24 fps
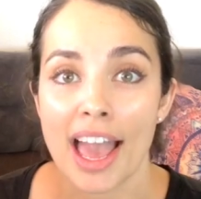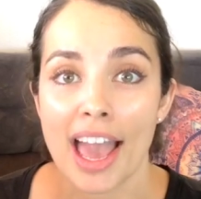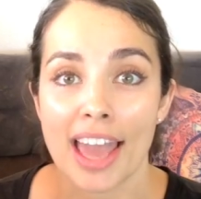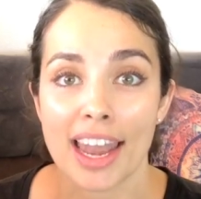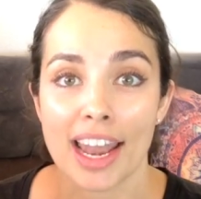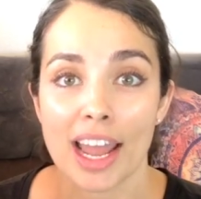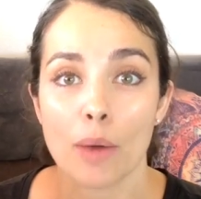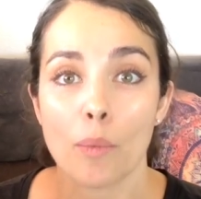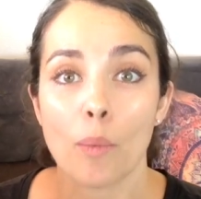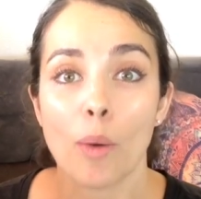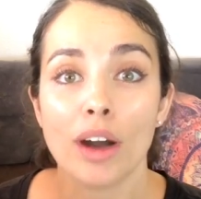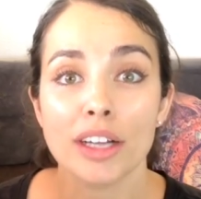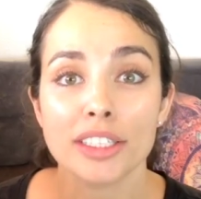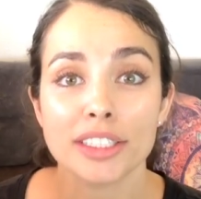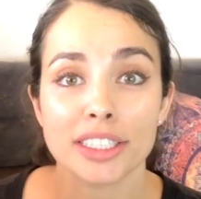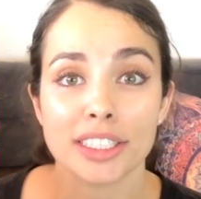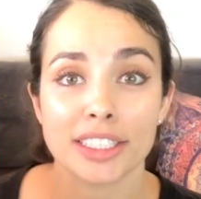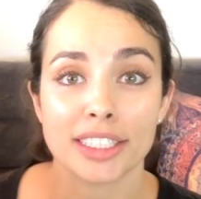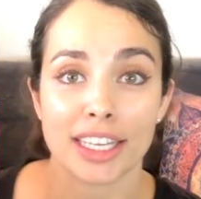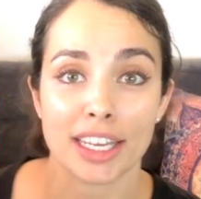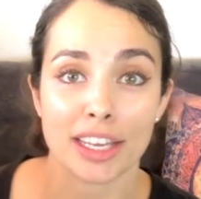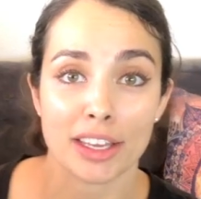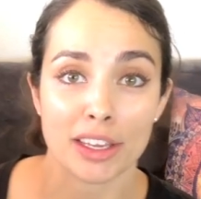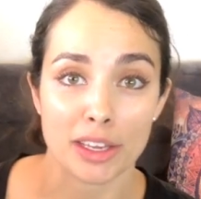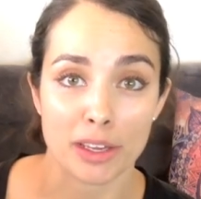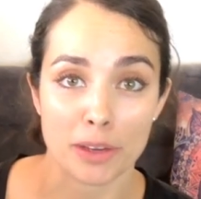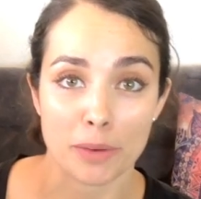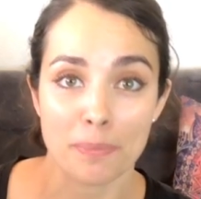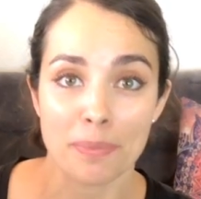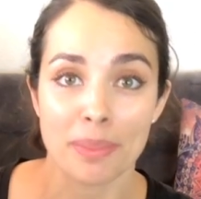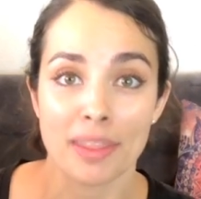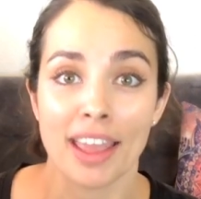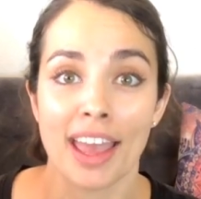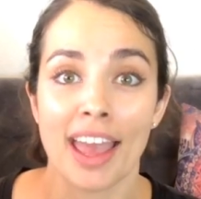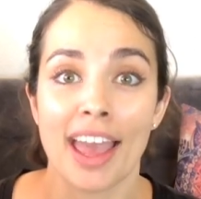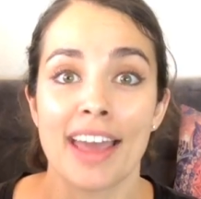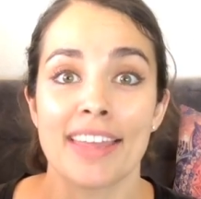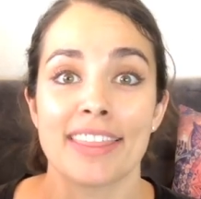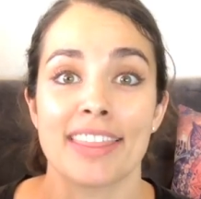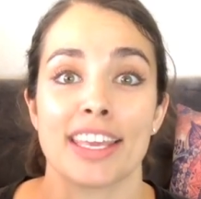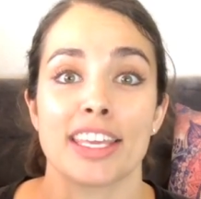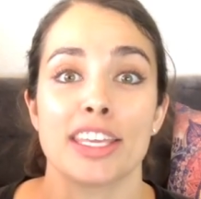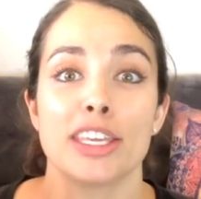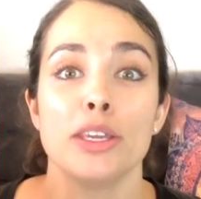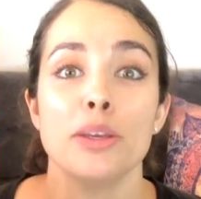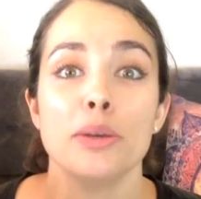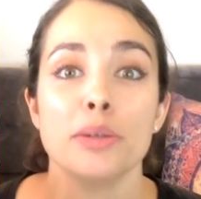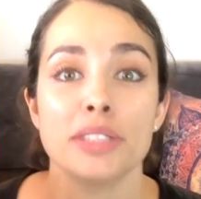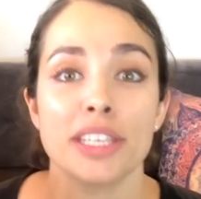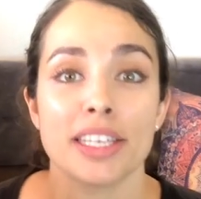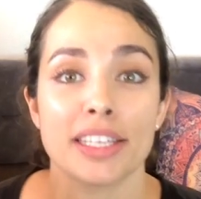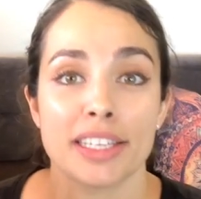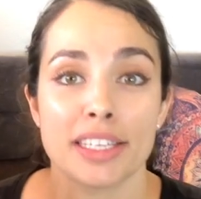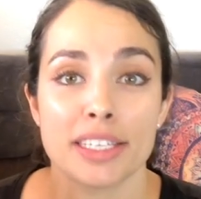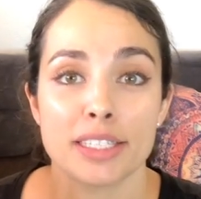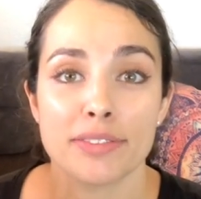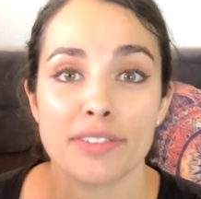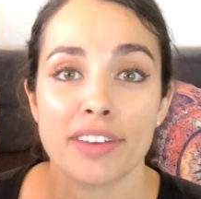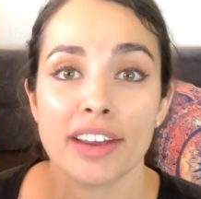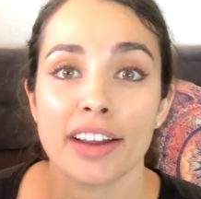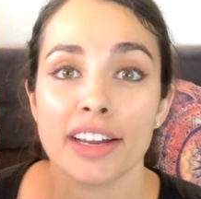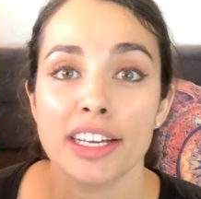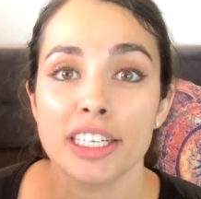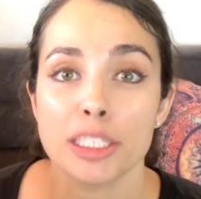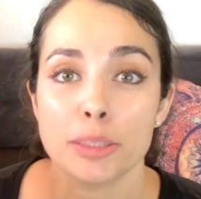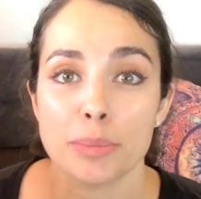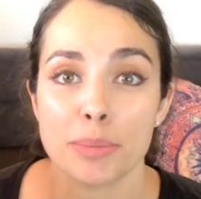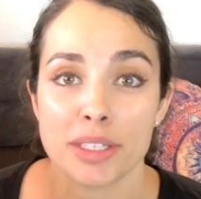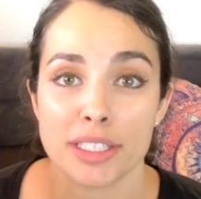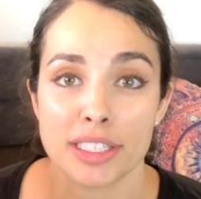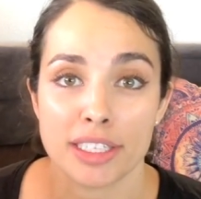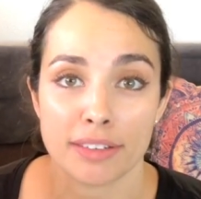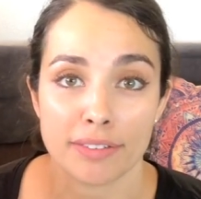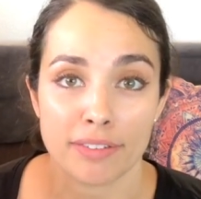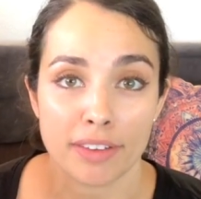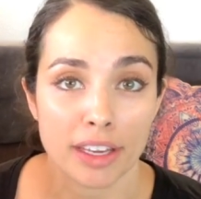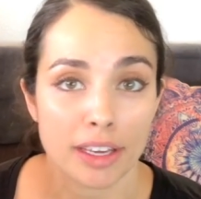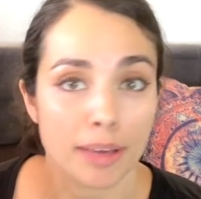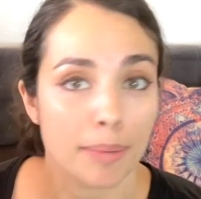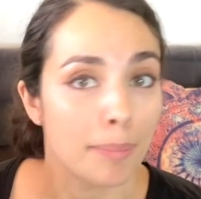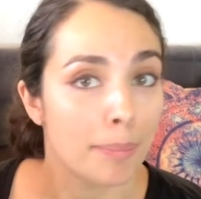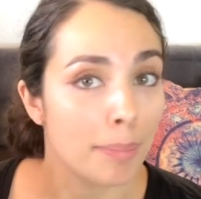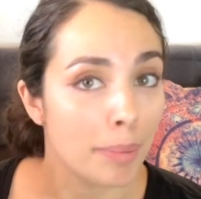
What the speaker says: And I want to tell you that using these very specific,